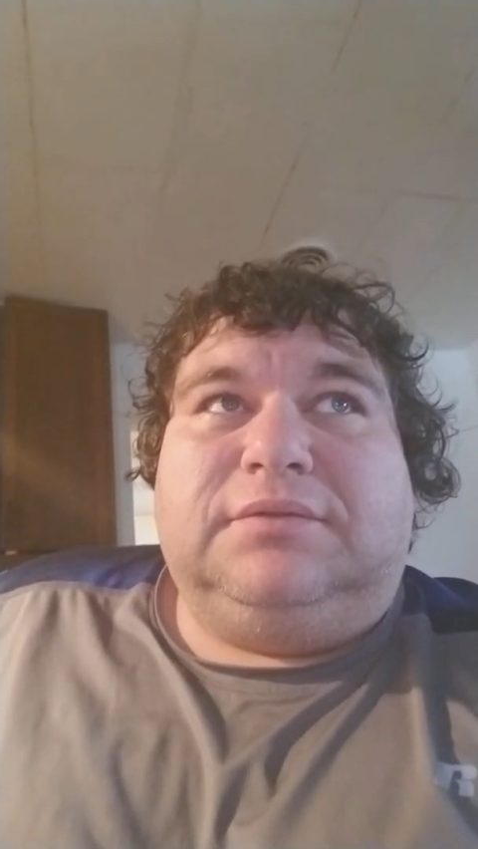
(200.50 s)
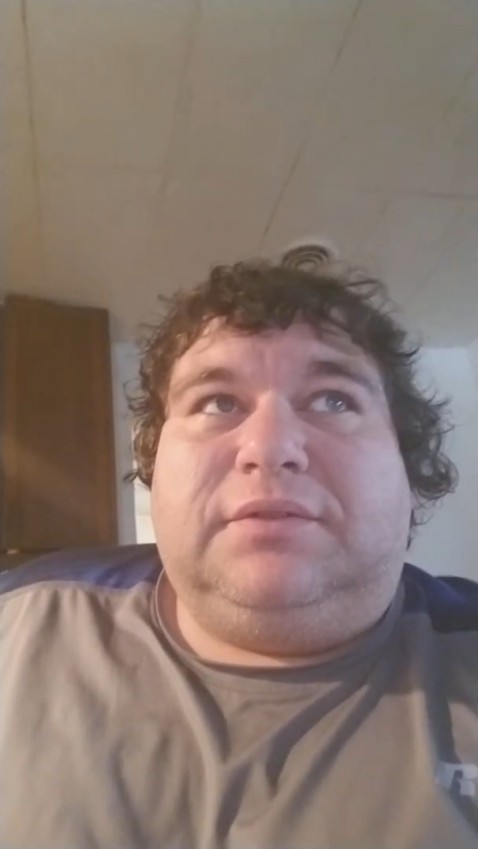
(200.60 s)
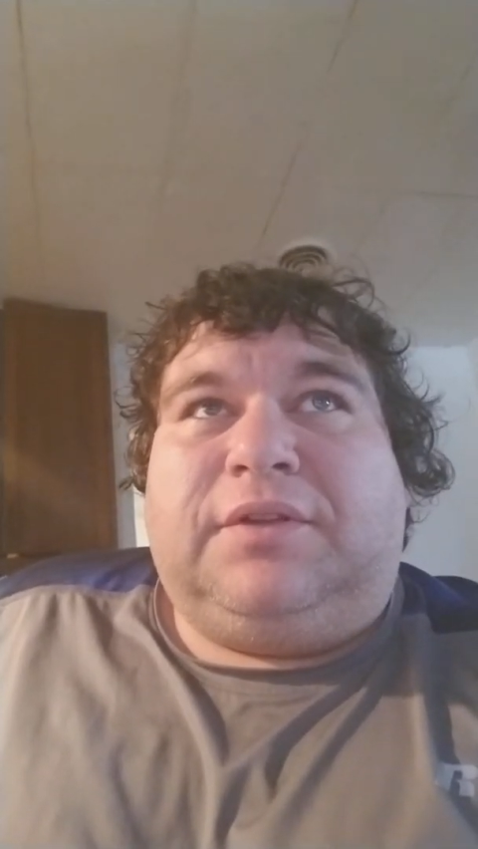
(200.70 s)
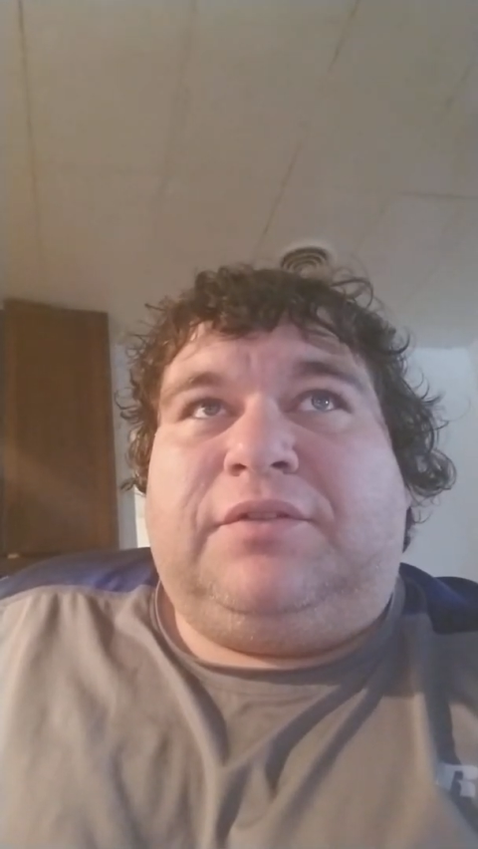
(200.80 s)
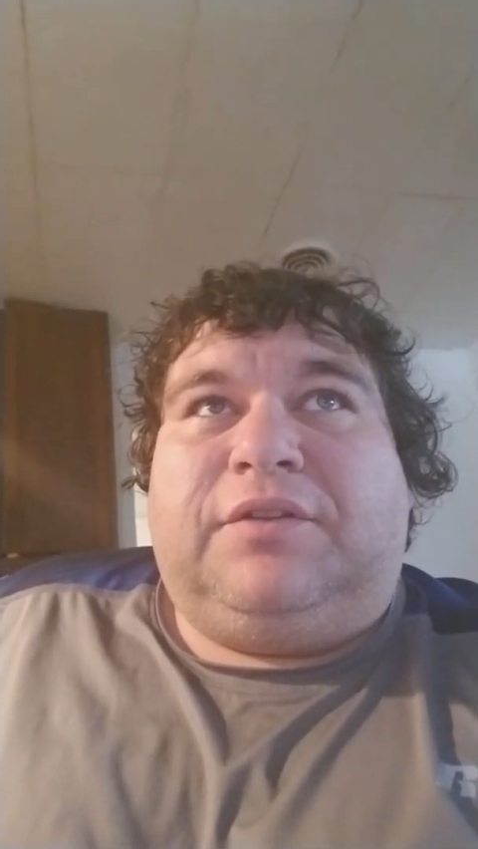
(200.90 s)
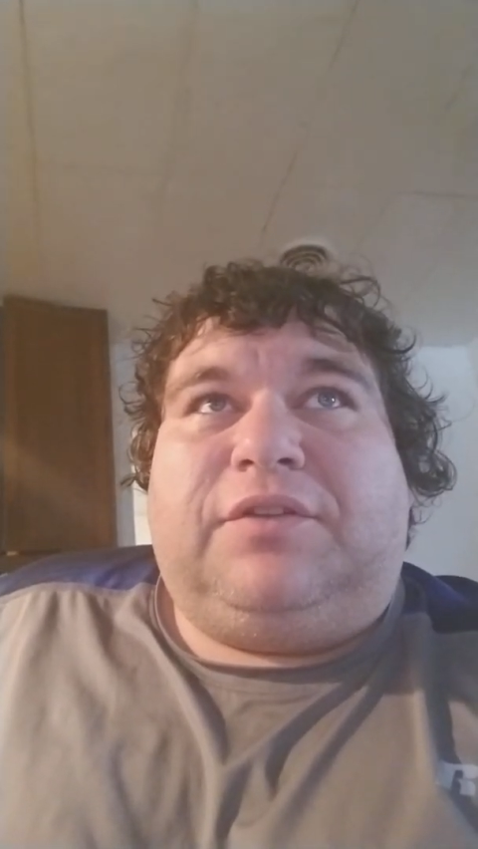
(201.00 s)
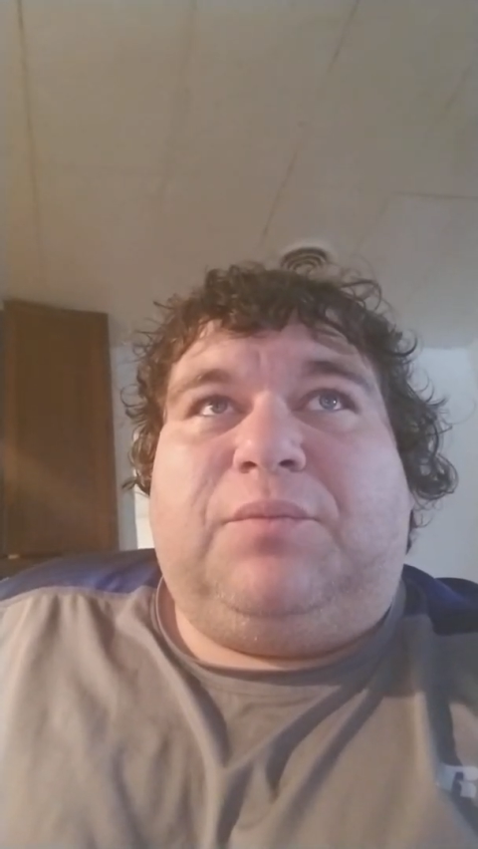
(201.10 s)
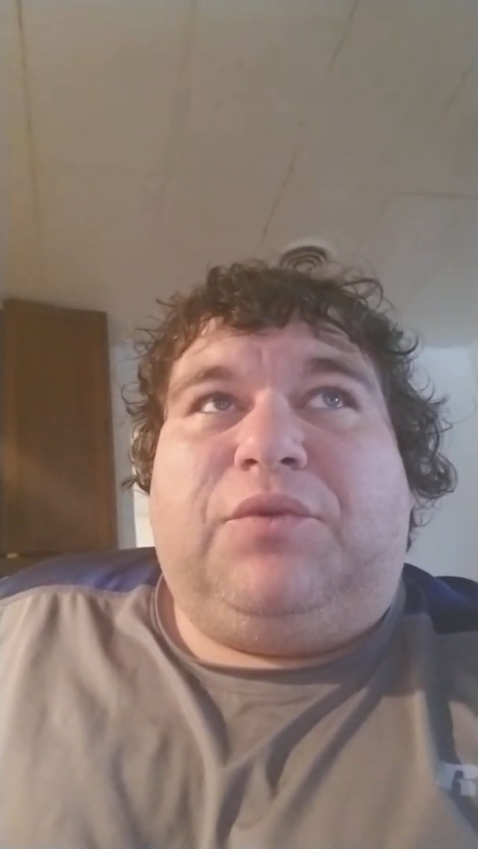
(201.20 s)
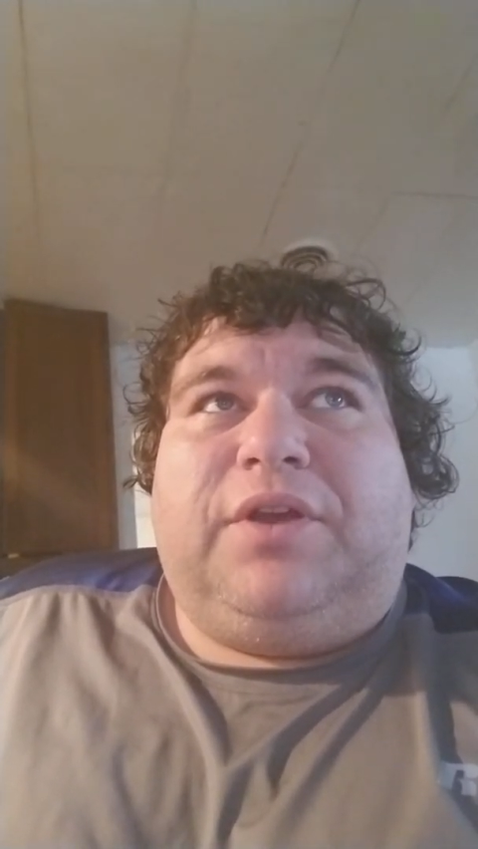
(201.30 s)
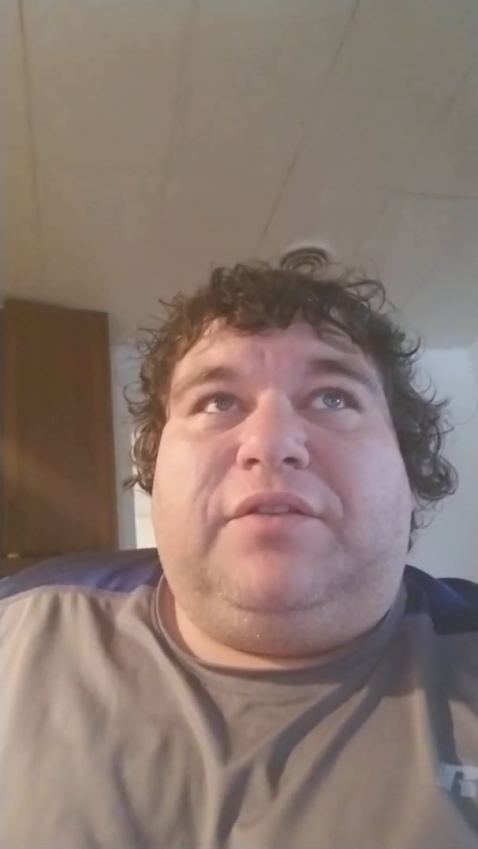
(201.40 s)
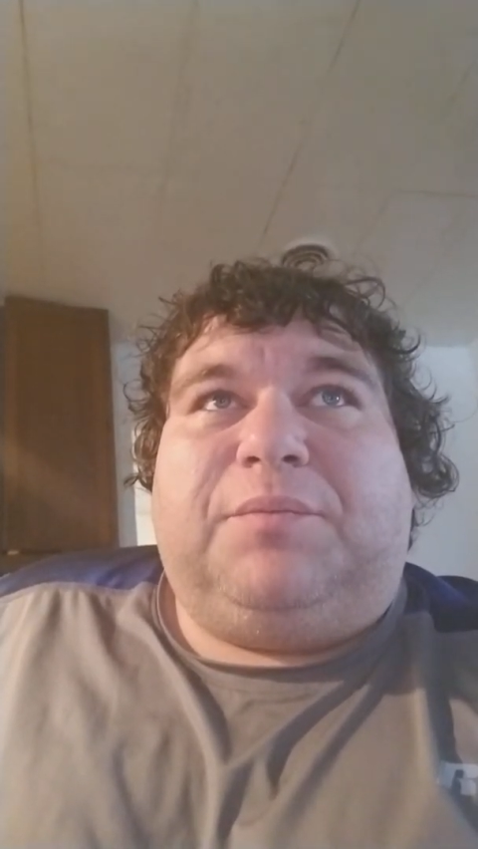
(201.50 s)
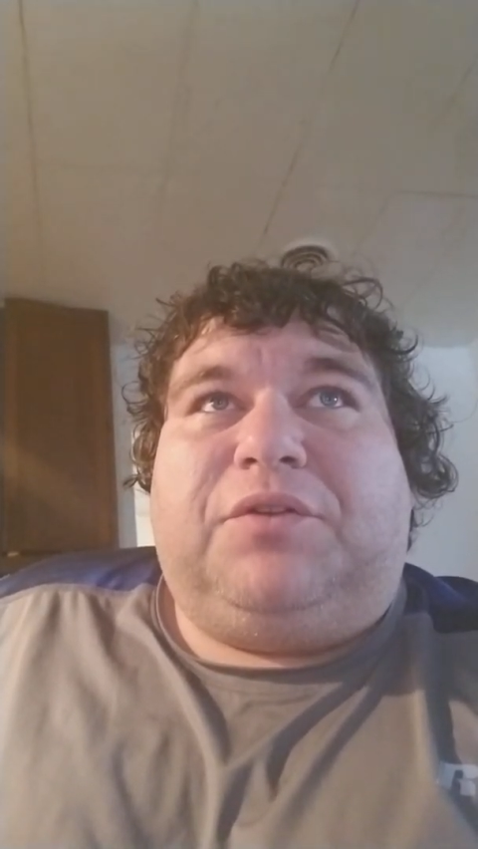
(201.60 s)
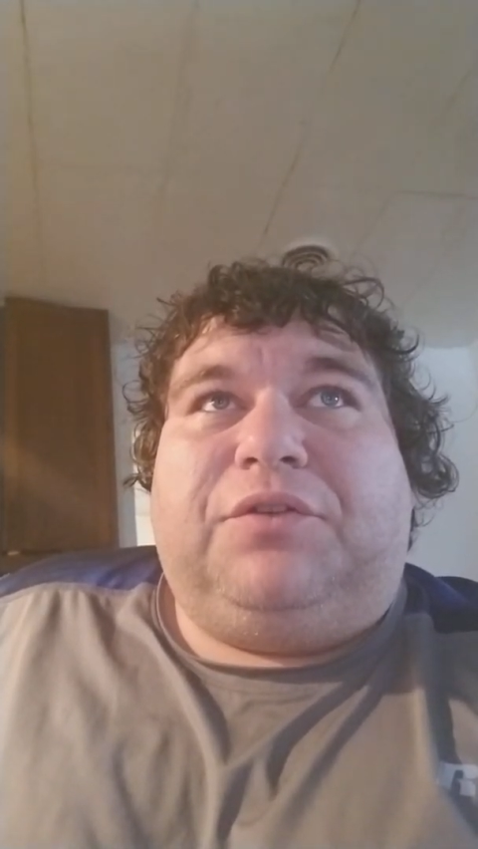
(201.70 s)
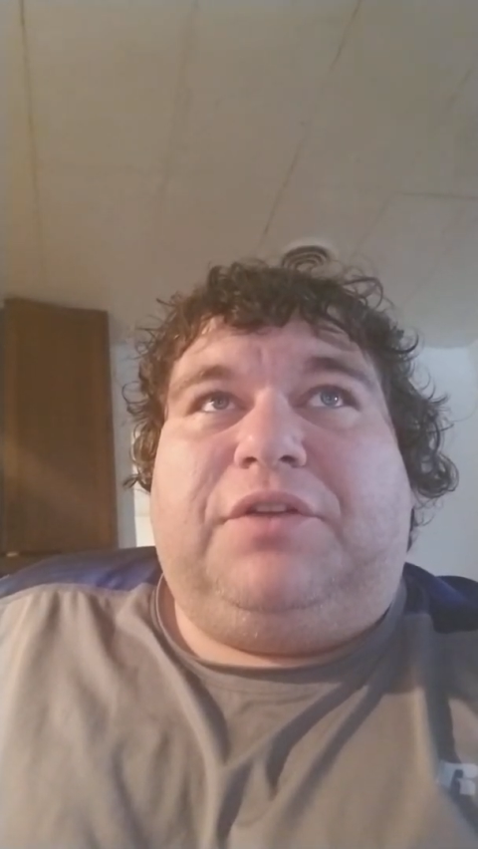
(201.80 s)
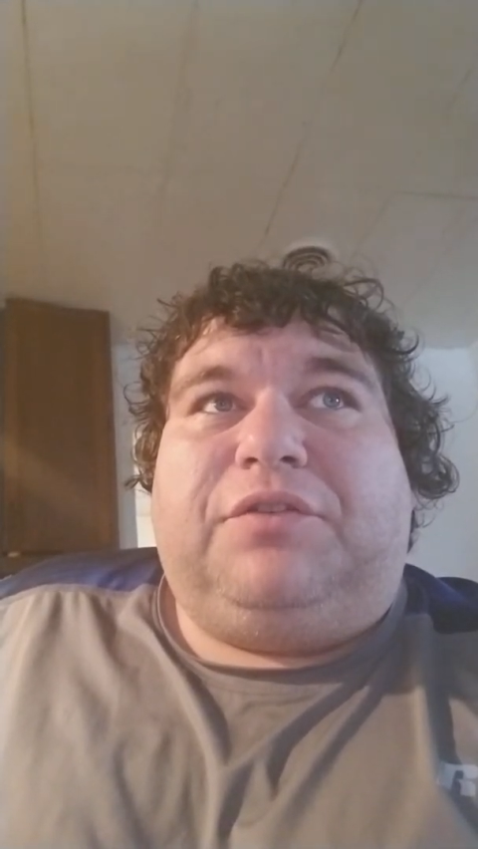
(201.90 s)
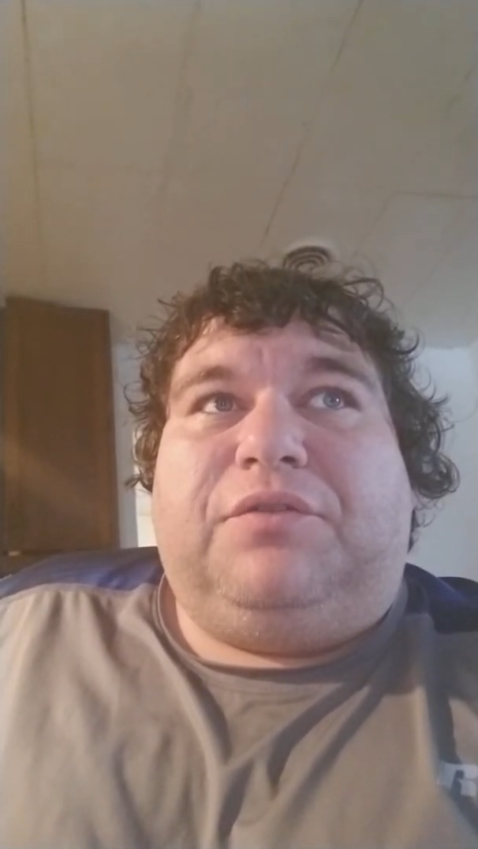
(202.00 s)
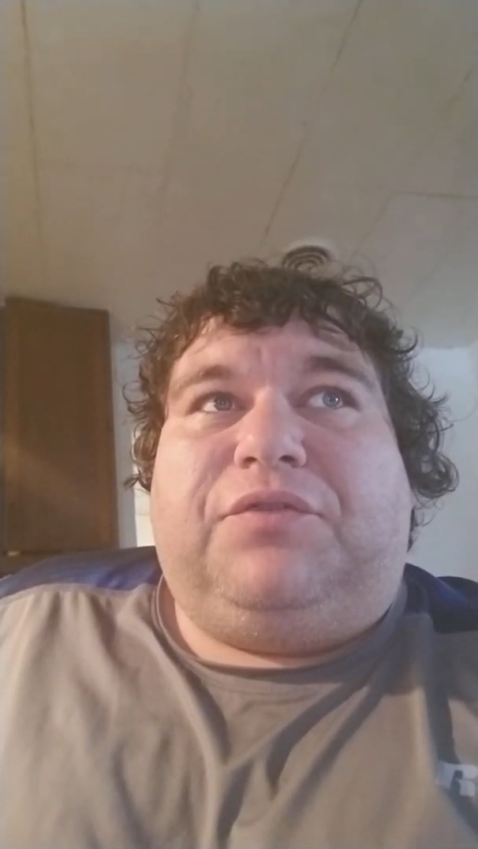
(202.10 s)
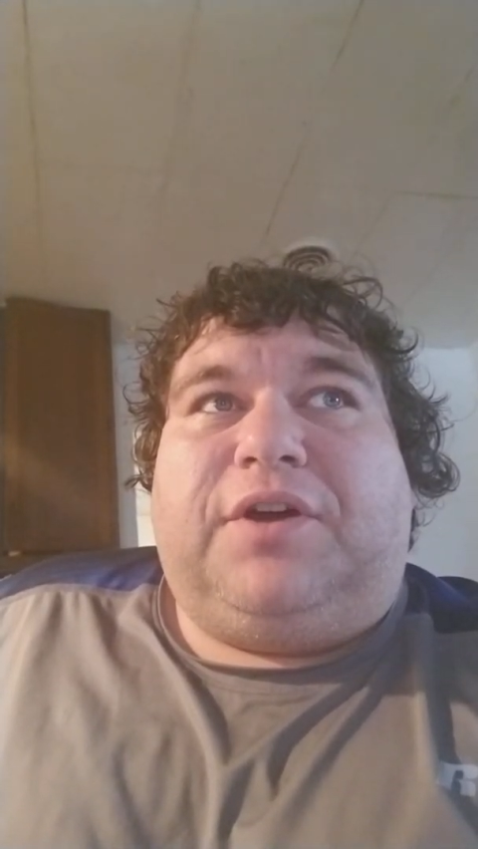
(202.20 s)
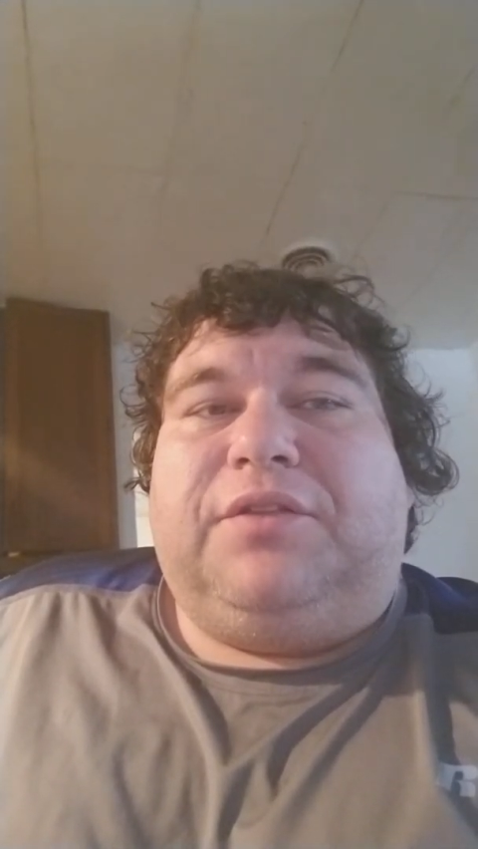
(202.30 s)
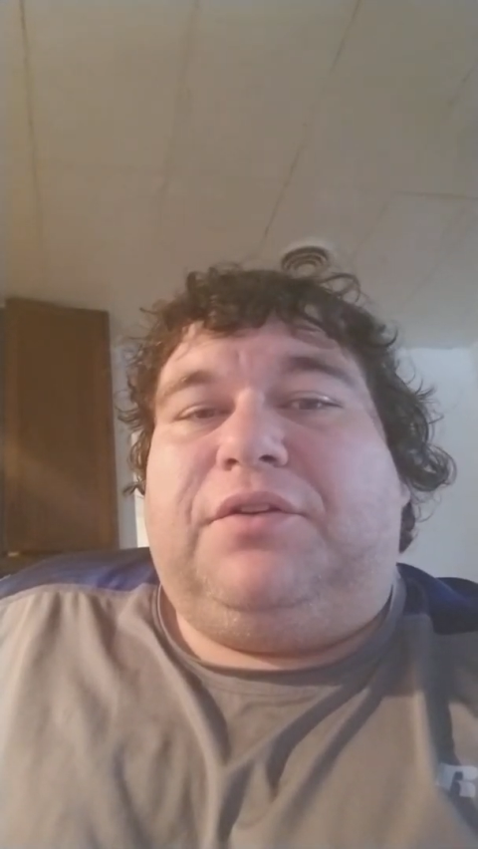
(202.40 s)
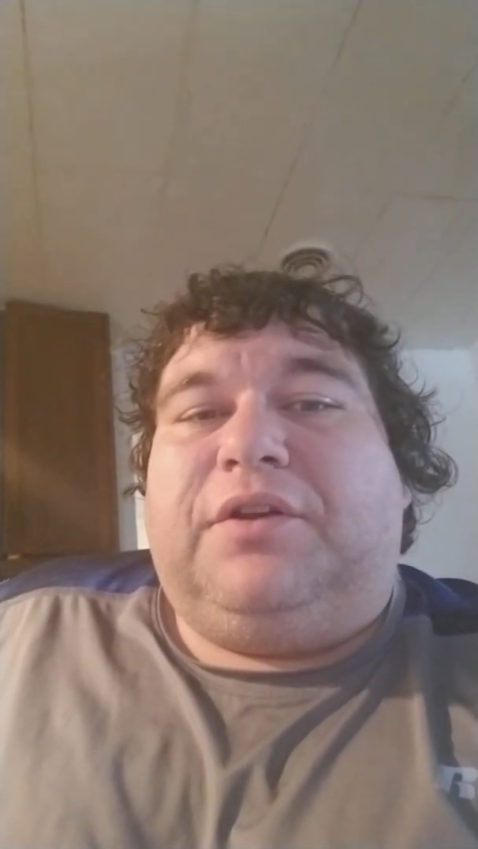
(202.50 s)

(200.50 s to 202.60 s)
Because in some ways I'm a traditional father,